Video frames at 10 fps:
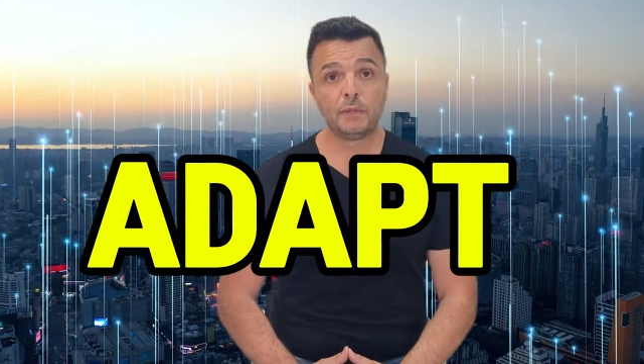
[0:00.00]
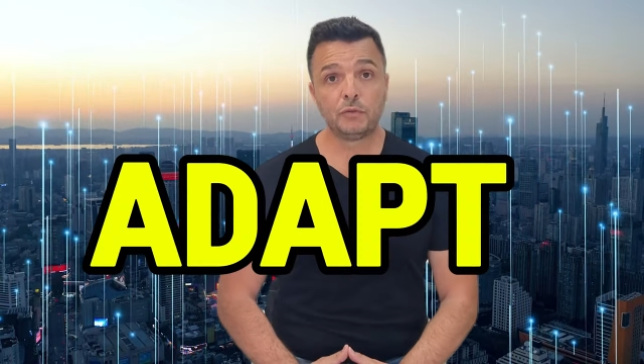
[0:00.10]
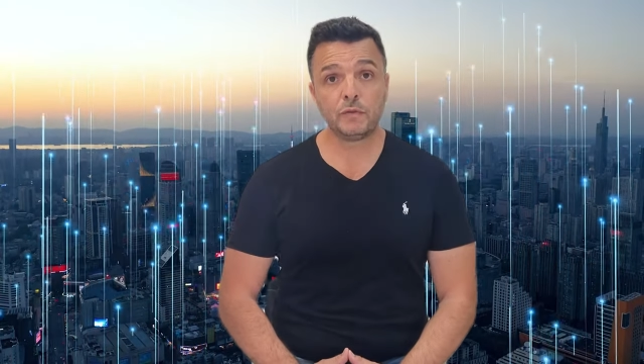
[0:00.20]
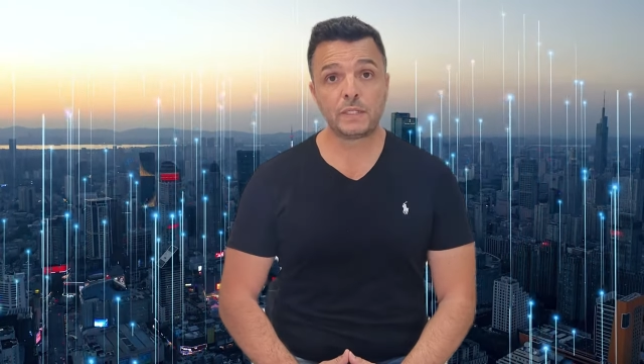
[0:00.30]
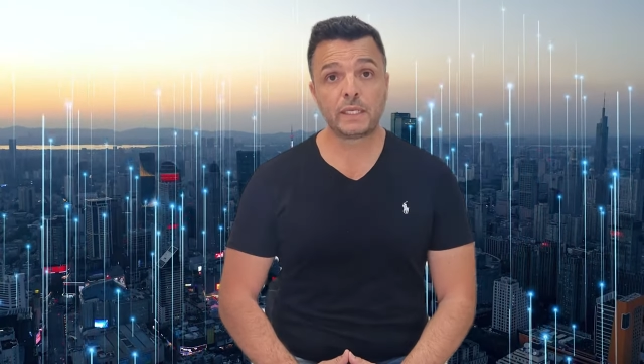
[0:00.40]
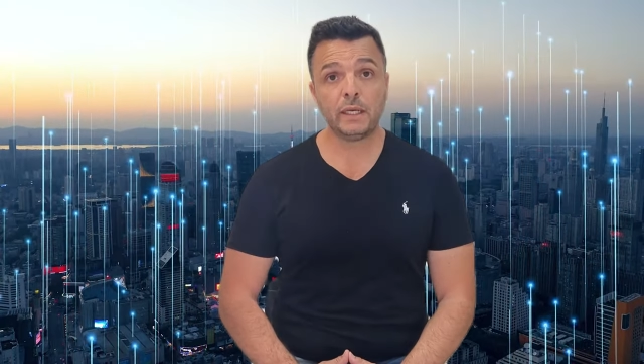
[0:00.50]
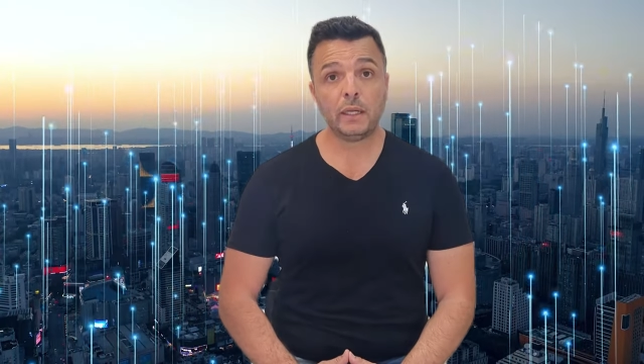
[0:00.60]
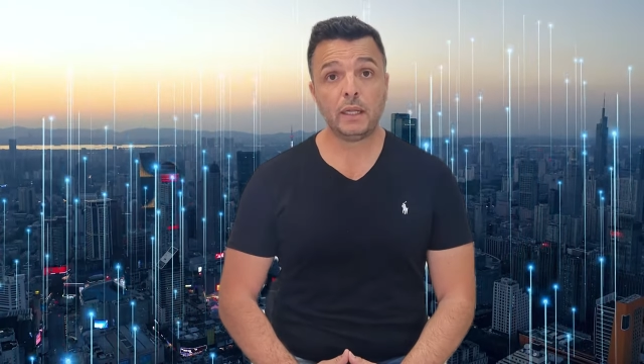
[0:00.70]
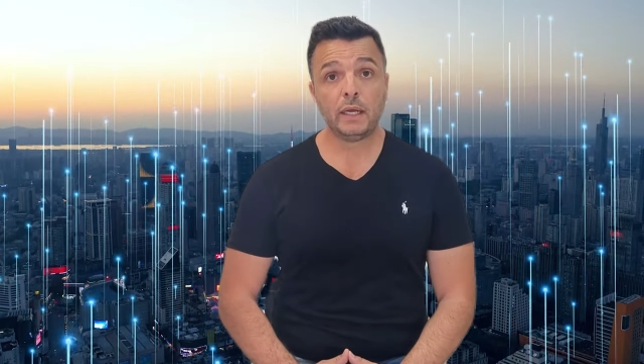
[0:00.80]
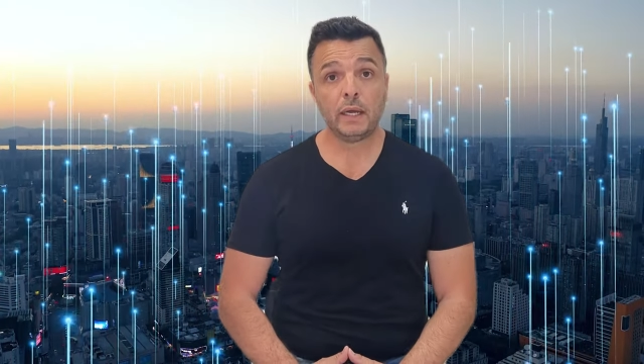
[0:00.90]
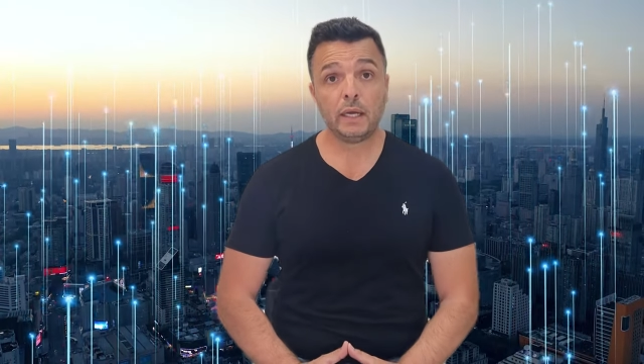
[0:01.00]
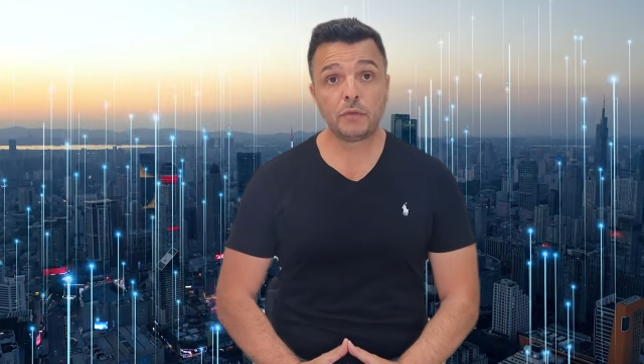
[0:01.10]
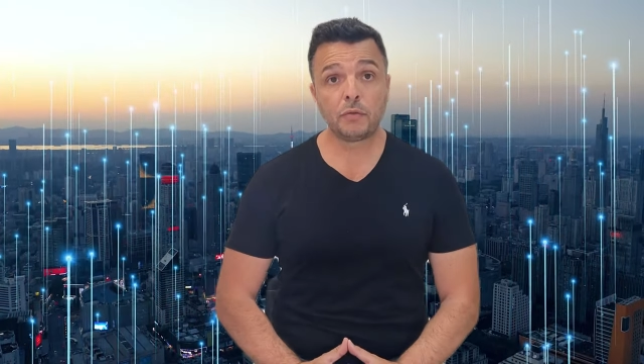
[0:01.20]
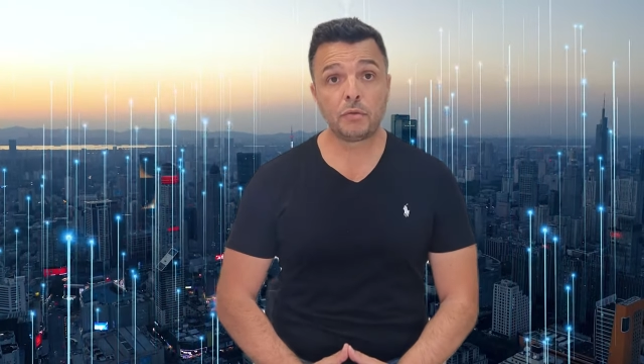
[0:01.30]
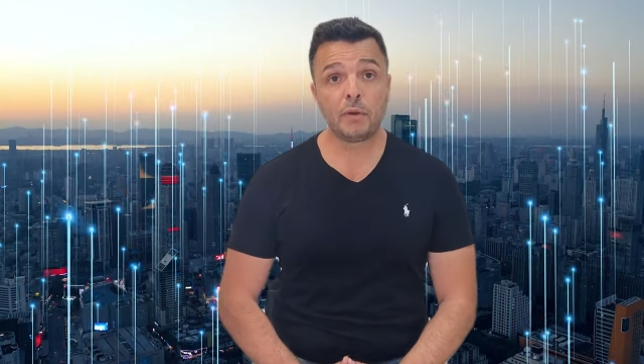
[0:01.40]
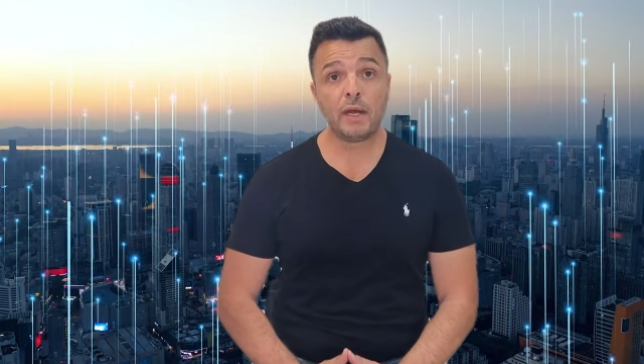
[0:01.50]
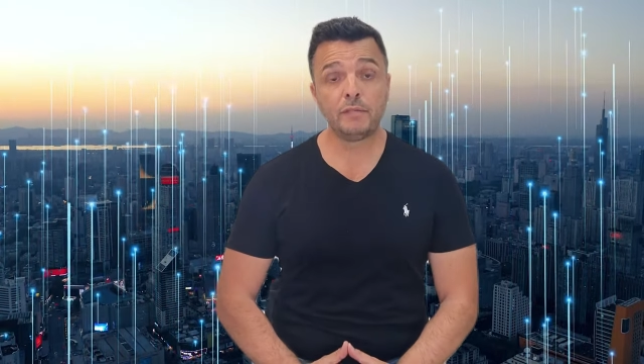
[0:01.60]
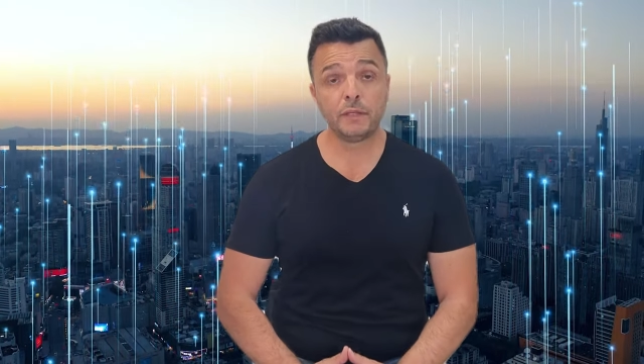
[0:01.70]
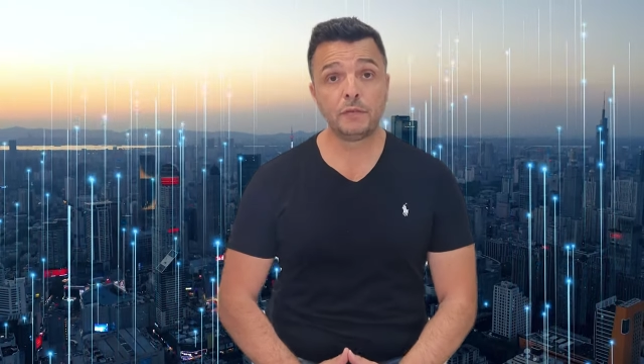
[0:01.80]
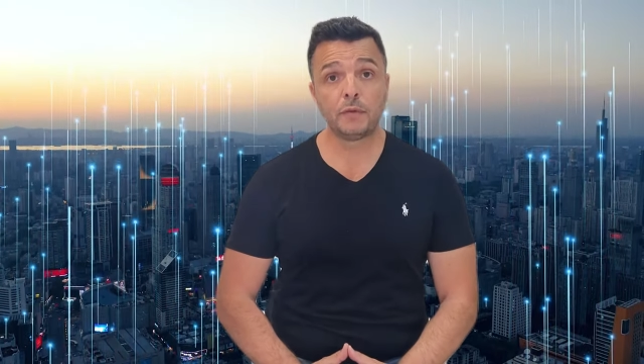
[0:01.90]
to reskill, and to thrive
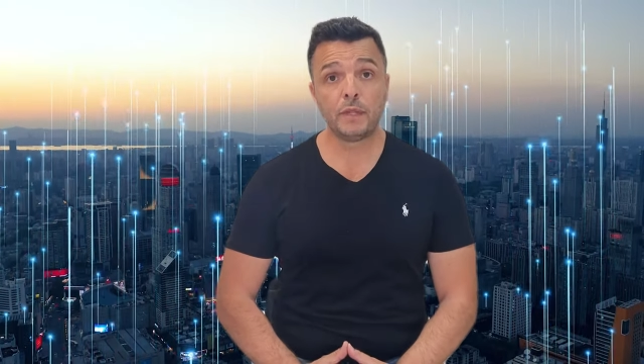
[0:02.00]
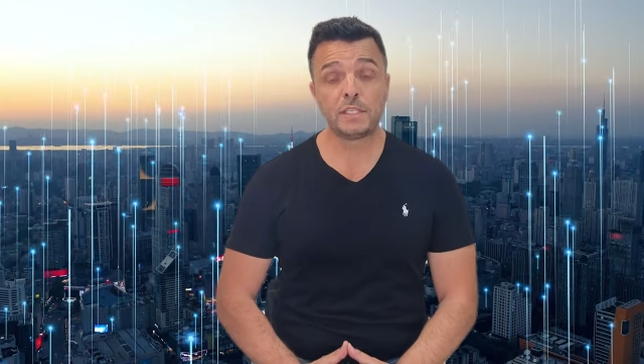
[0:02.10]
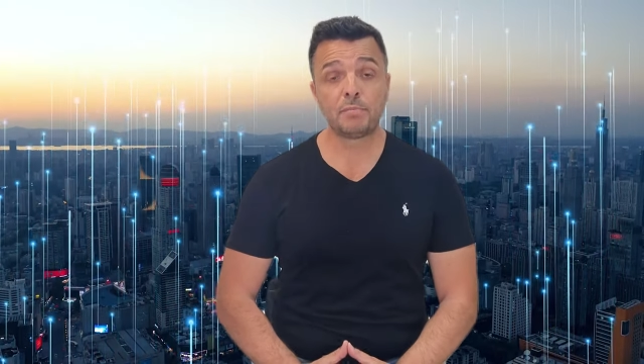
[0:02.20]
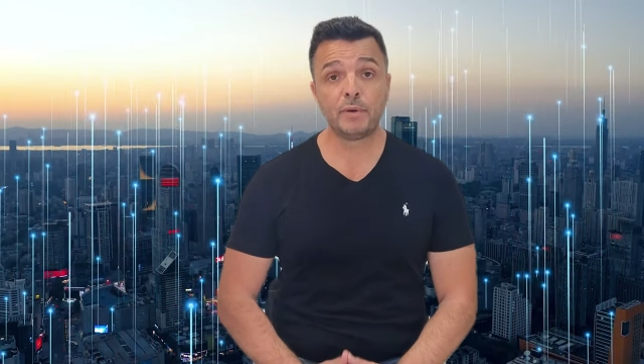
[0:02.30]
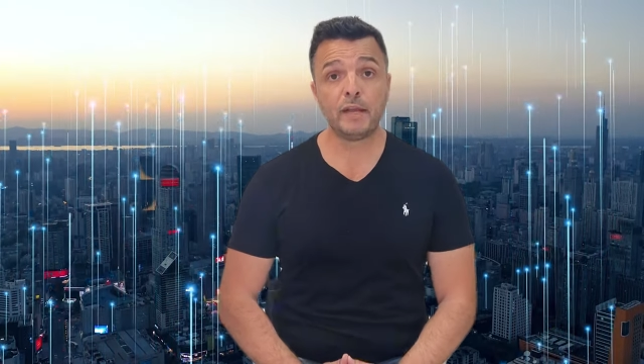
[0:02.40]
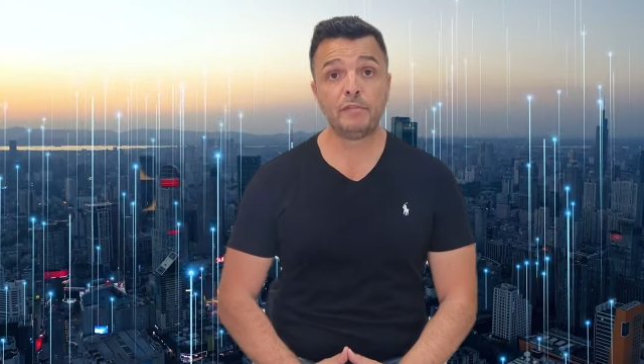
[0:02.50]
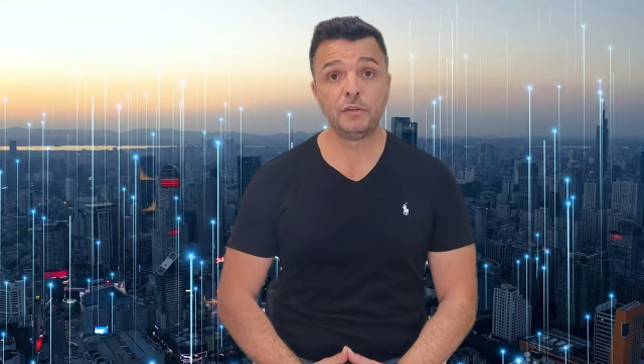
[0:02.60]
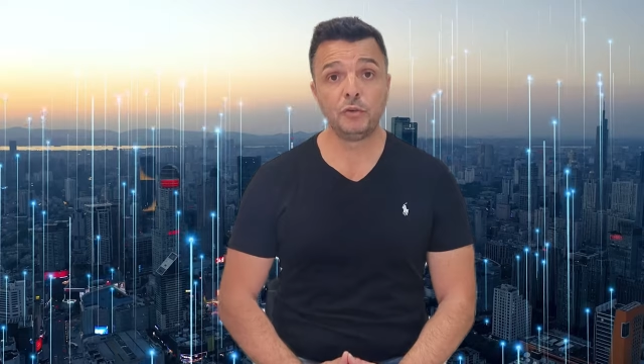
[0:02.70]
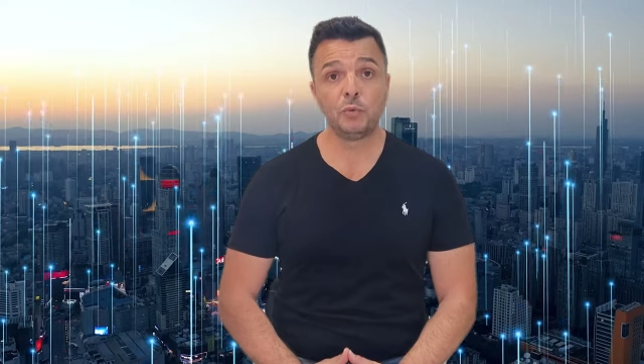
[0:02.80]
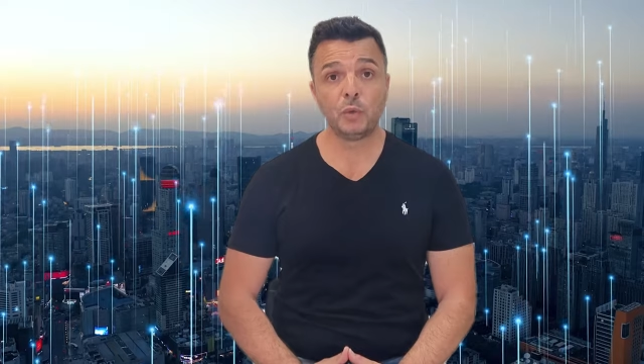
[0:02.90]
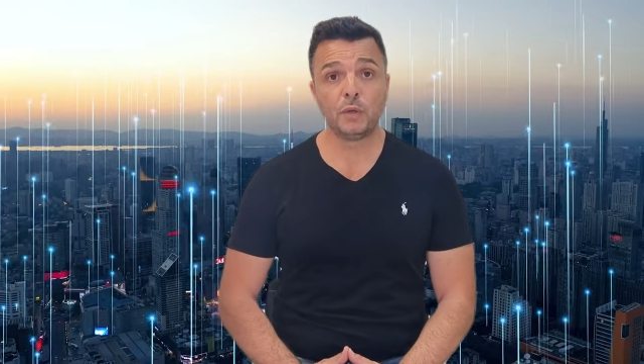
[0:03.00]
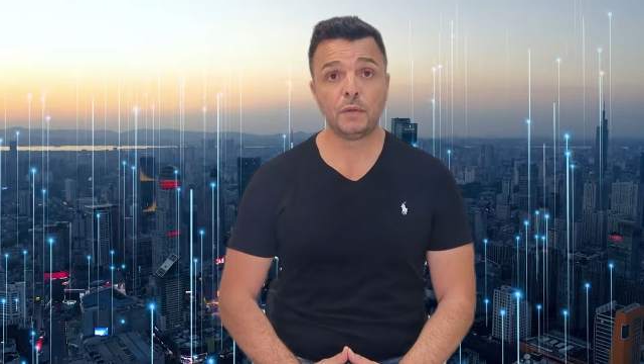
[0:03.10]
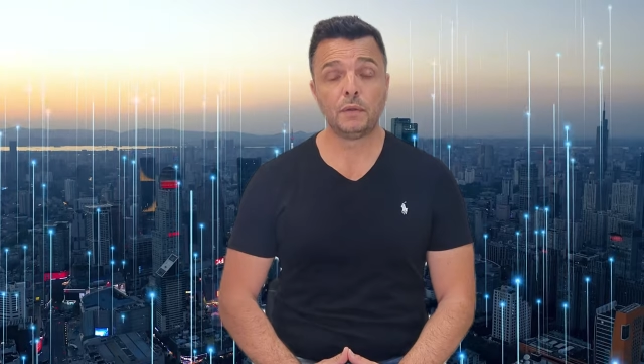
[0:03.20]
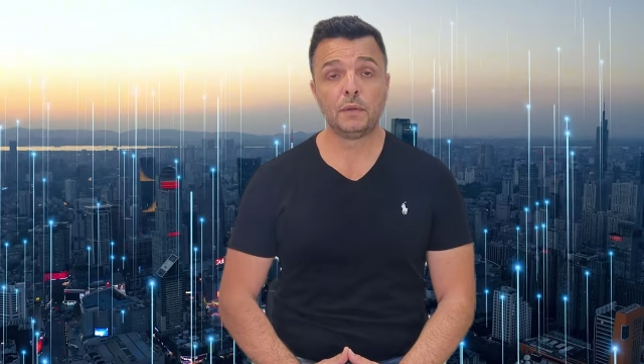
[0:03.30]
into this brave new world.